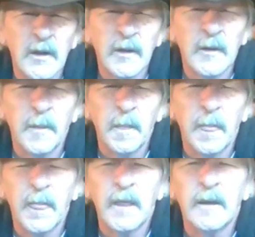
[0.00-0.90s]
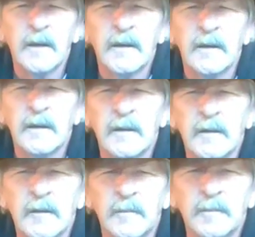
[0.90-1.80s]

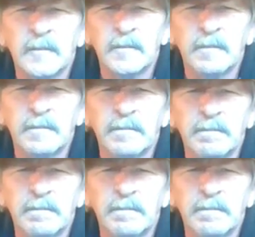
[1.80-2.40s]
(silence)